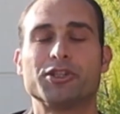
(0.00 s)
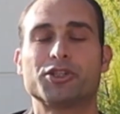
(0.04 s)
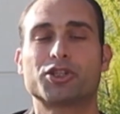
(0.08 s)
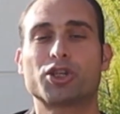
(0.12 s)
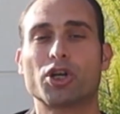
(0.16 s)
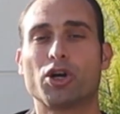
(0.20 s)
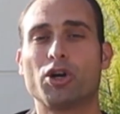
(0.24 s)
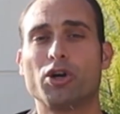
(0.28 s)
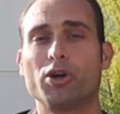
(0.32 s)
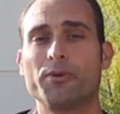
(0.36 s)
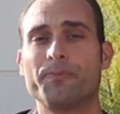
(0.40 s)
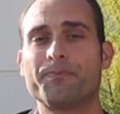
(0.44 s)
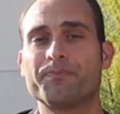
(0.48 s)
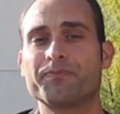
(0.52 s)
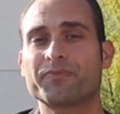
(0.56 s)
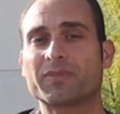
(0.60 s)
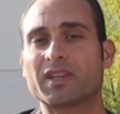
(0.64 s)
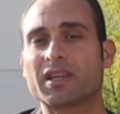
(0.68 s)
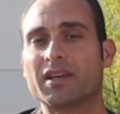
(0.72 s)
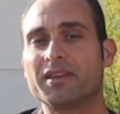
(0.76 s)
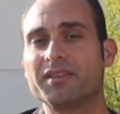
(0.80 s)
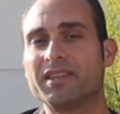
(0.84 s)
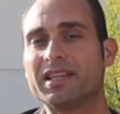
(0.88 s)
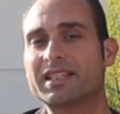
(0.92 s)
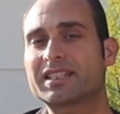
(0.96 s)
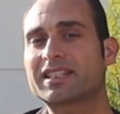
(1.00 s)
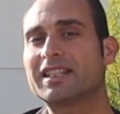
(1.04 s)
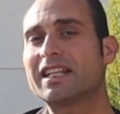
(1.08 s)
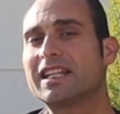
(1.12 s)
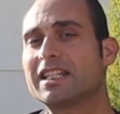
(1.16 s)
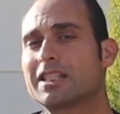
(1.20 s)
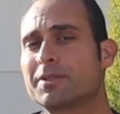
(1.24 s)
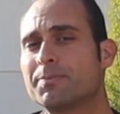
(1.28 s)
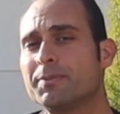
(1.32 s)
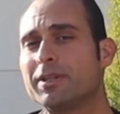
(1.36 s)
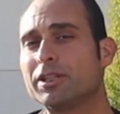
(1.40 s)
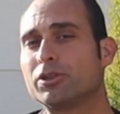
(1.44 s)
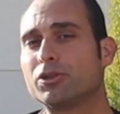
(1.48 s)
So this
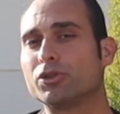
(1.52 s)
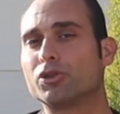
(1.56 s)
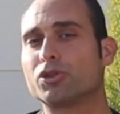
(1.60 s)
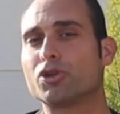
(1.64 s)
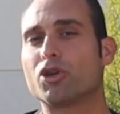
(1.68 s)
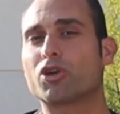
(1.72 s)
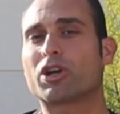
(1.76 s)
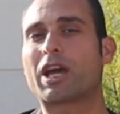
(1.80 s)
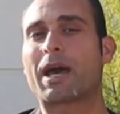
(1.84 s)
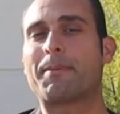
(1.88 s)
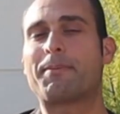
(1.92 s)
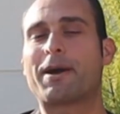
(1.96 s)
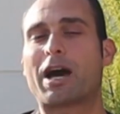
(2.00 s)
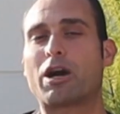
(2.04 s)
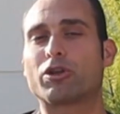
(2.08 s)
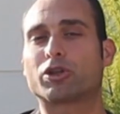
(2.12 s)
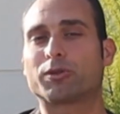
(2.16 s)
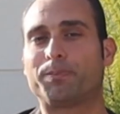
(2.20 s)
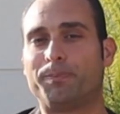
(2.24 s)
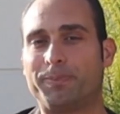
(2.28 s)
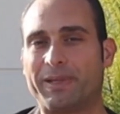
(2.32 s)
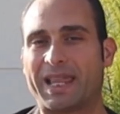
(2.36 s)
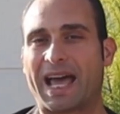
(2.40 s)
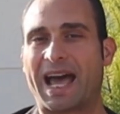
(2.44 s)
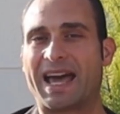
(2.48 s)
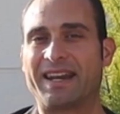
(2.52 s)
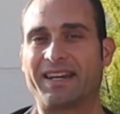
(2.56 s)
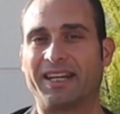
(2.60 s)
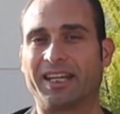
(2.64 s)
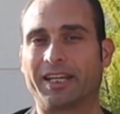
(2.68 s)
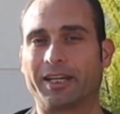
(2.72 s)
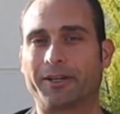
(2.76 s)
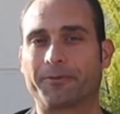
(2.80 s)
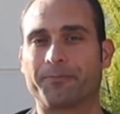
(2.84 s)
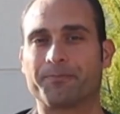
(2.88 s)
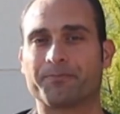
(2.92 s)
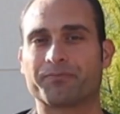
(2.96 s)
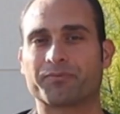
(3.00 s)
leads me to talk about planning.